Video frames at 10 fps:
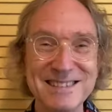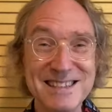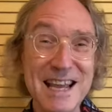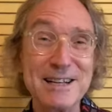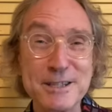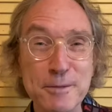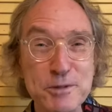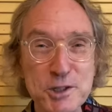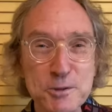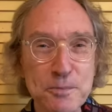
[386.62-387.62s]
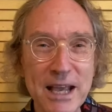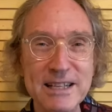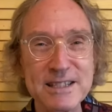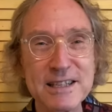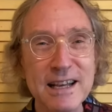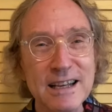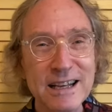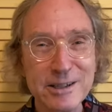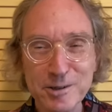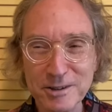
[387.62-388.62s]
takes up space
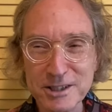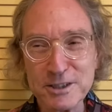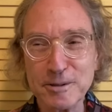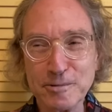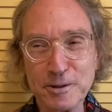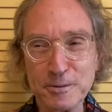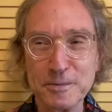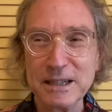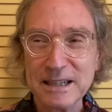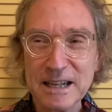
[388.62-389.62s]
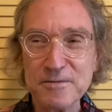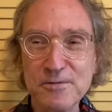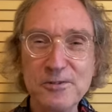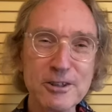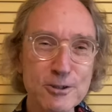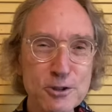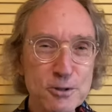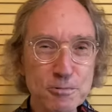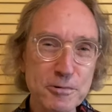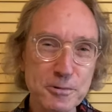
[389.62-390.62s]
in your listening room. It fills
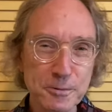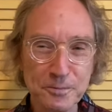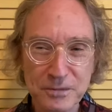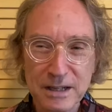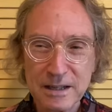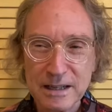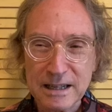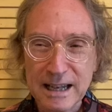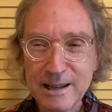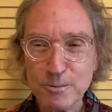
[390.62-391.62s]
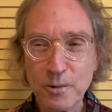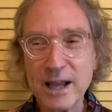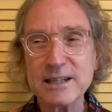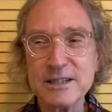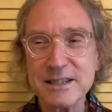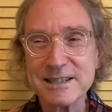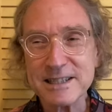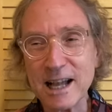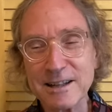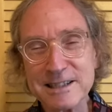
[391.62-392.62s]
the room in ways that
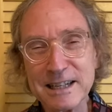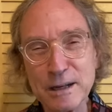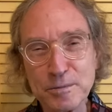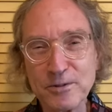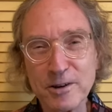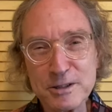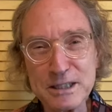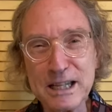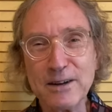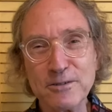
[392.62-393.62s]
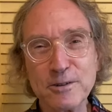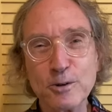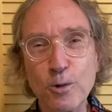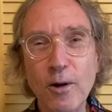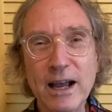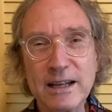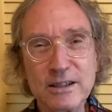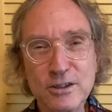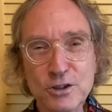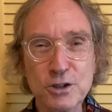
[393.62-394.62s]
solid-state amplifiers never quite
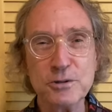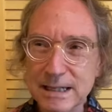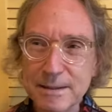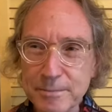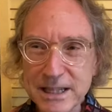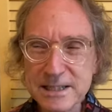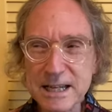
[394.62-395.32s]
do. Now, but this